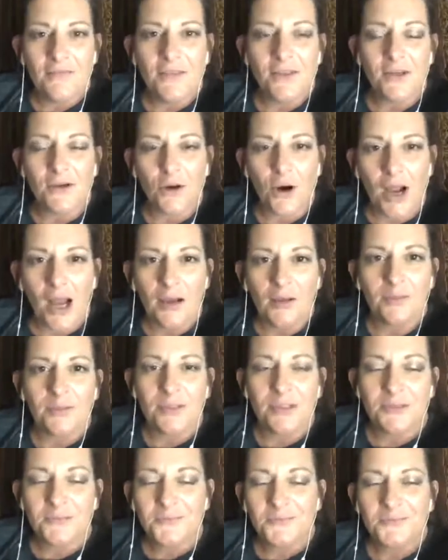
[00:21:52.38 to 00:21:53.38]
the
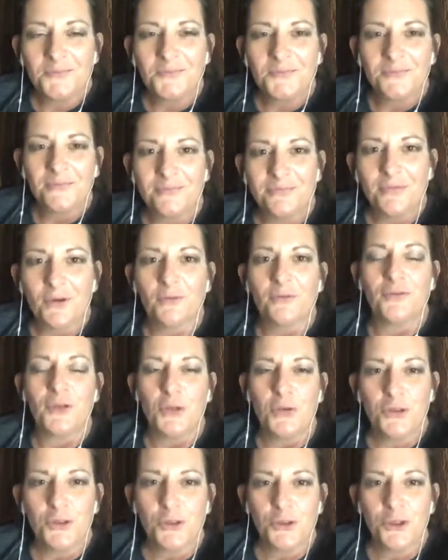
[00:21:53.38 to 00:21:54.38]
crabs for
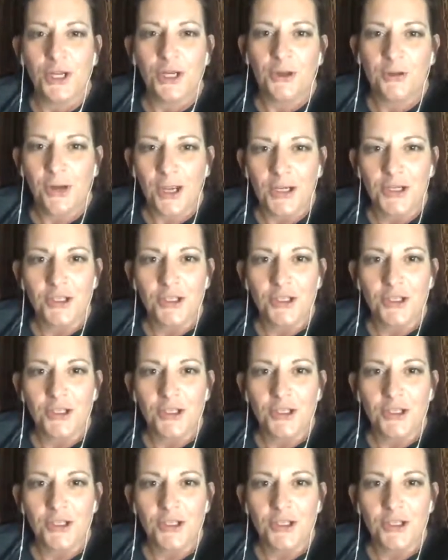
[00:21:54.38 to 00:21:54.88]
future generations.